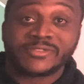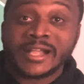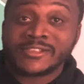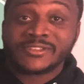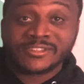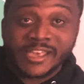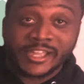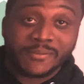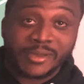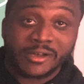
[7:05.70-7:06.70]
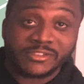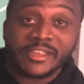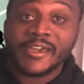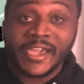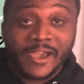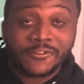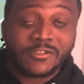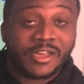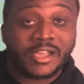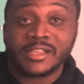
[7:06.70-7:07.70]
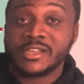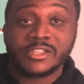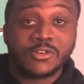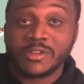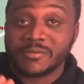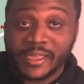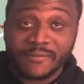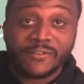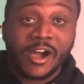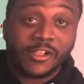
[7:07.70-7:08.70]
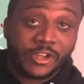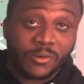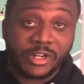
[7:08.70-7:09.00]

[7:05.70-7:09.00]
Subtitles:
That's the second bounce. After that, you can like volley or